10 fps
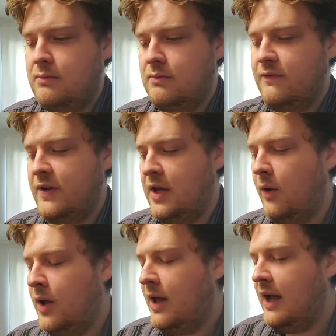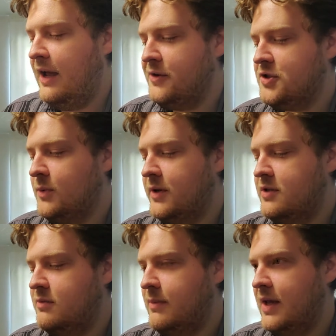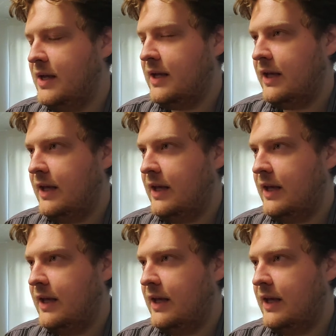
video, I also wanted to make